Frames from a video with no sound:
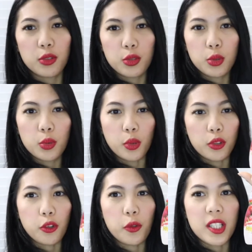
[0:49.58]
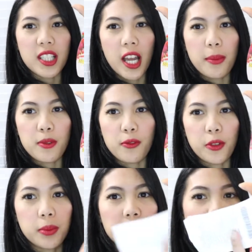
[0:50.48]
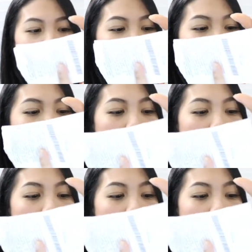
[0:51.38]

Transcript: 2 or 3 times from this